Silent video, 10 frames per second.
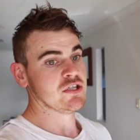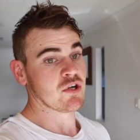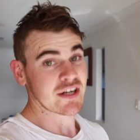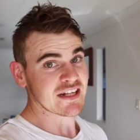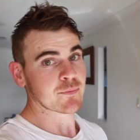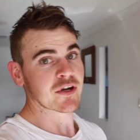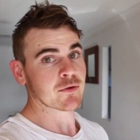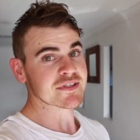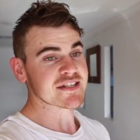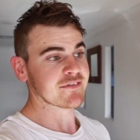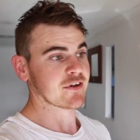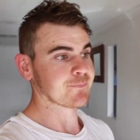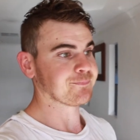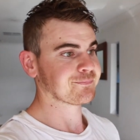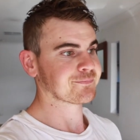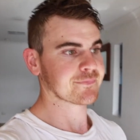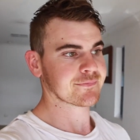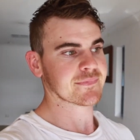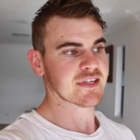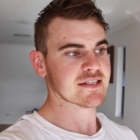not need to bring all my stuff home.
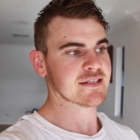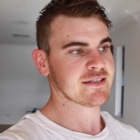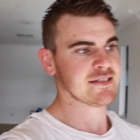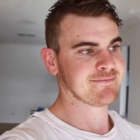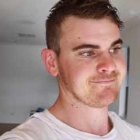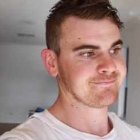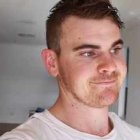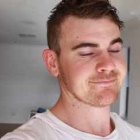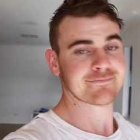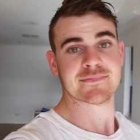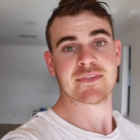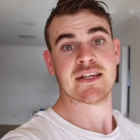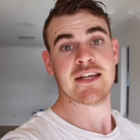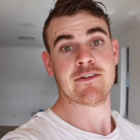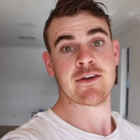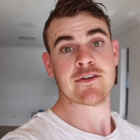So. Here it